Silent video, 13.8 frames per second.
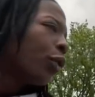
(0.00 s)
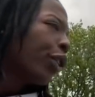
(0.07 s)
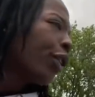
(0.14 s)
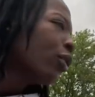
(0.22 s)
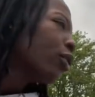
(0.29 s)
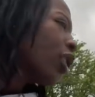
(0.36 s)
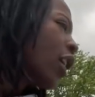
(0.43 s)

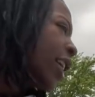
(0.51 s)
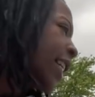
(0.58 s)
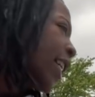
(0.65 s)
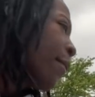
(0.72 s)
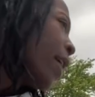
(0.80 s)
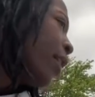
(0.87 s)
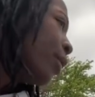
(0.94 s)
What are you
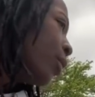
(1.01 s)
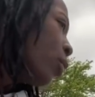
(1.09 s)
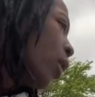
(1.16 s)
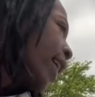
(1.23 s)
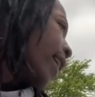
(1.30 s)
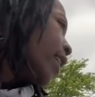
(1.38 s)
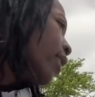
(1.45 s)
talking about?
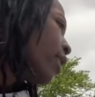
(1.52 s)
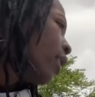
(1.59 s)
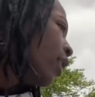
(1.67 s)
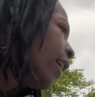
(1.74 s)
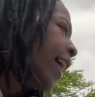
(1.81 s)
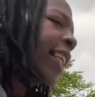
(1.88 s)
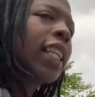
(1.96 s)
What?
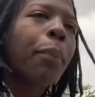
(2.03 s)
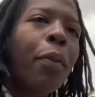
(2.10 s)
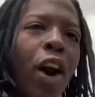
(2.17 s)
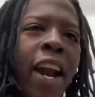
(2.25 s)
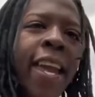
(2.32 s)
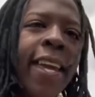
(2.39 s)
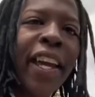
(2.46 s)
It's a
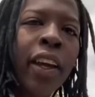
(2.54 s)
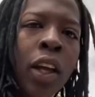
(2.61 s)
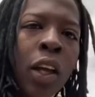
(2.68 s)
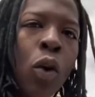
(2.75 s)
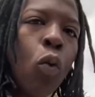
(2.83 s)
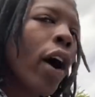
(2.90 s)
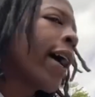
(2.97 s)
prank?
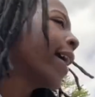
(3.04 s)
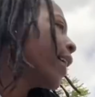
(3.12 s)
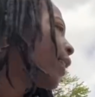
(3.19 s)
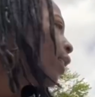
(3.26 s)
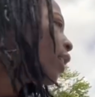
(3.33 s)
What?